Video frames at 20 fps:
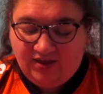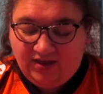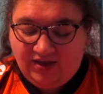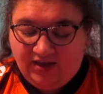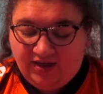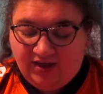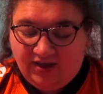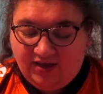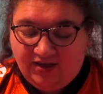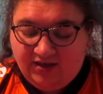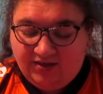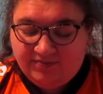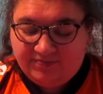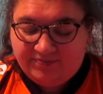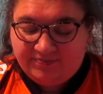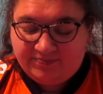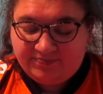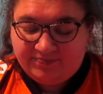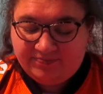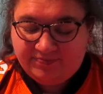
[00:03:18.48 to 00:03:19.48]

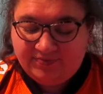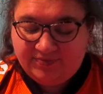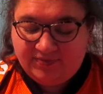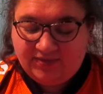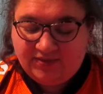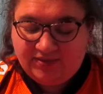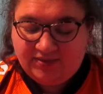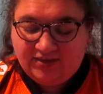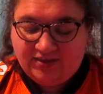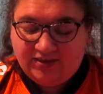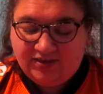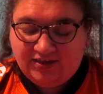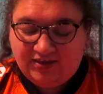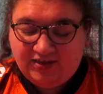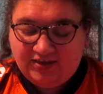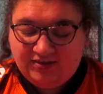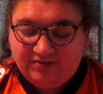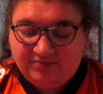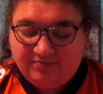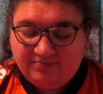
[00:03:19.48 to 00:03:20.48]

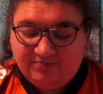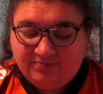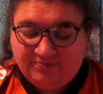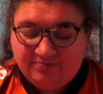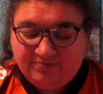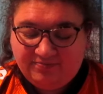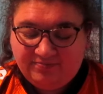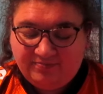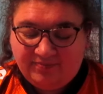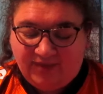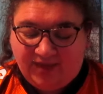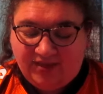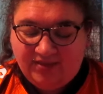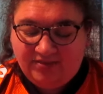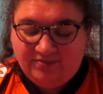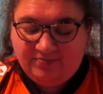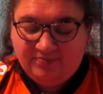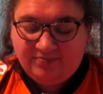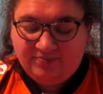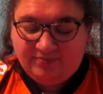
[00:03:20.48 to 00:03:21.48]
the
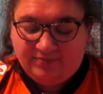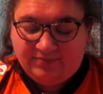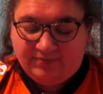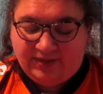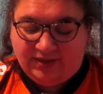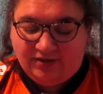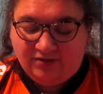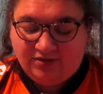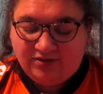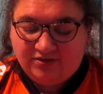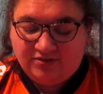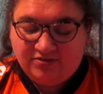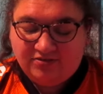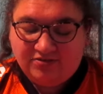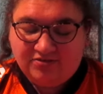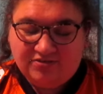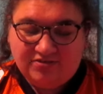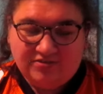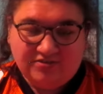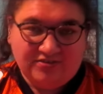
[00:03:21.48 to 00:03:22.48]
Madam
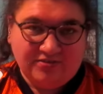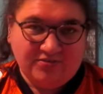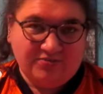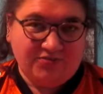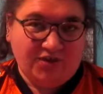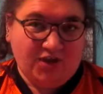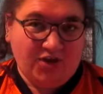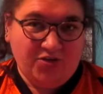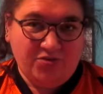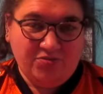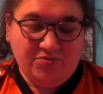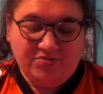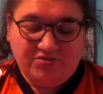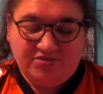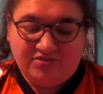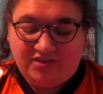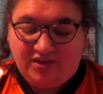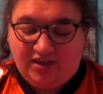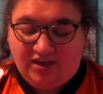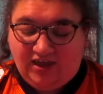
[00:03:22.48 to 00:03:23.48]
Malkin's, the
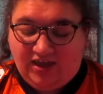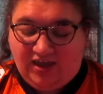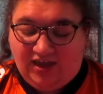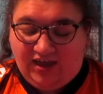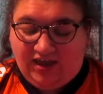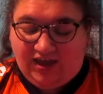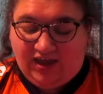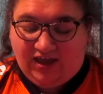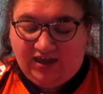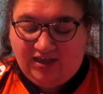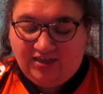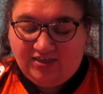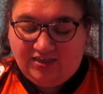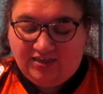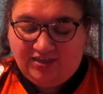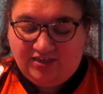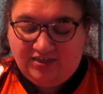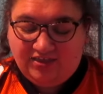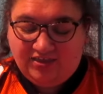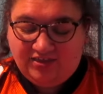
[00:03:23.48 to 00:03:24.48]
robes, and
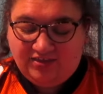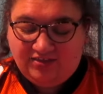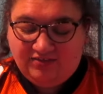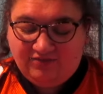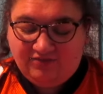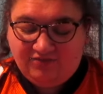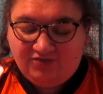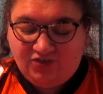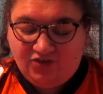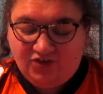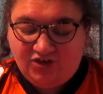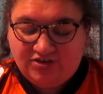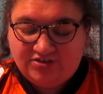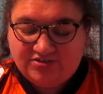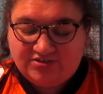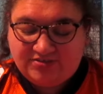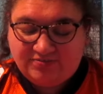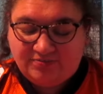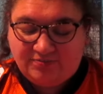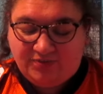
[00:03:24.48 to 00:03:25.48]
then the
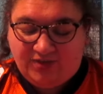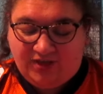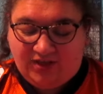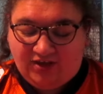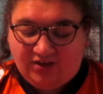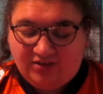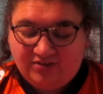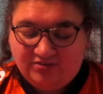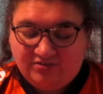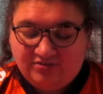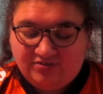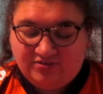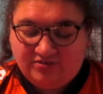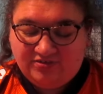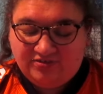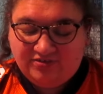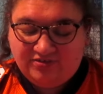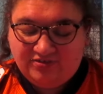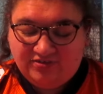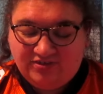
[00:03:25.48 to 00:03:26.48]
Florist and
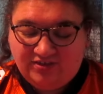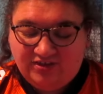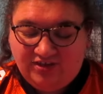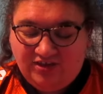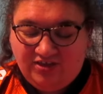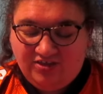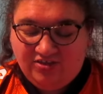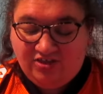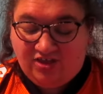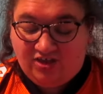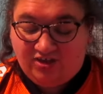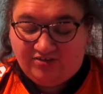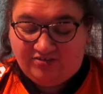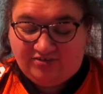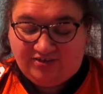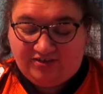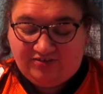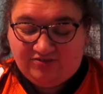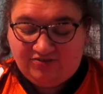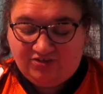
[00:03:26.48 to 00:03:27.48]
Bots long
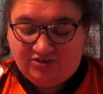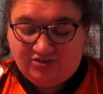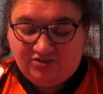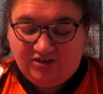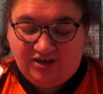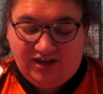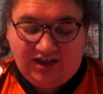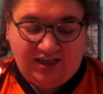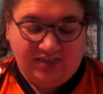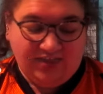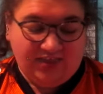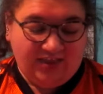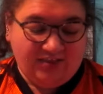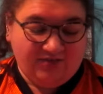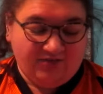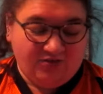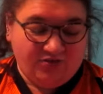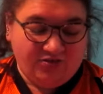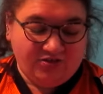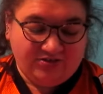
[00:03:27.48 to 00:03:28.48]
sleeve shirt. And then
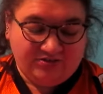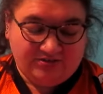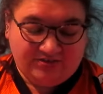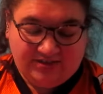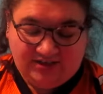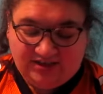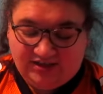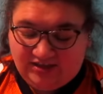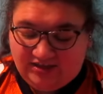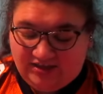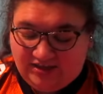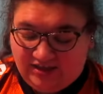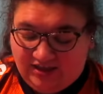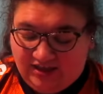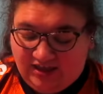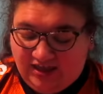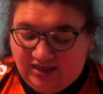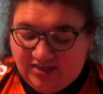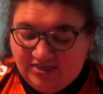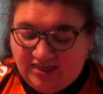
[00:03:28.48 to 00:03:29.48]
of course the
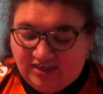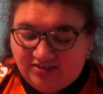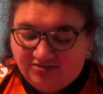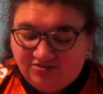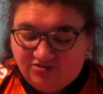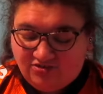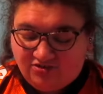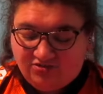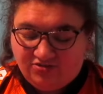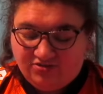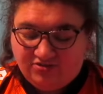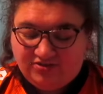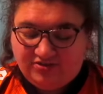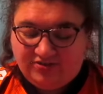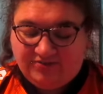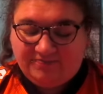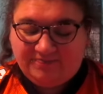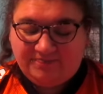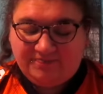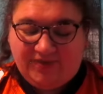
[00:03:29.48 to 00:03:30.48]
Thestral
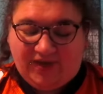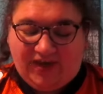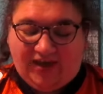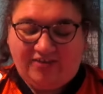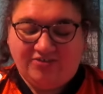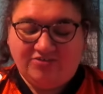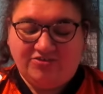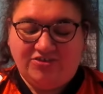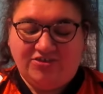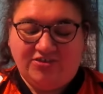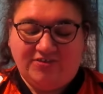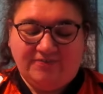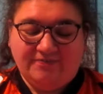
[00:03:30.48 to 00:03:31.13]
patch.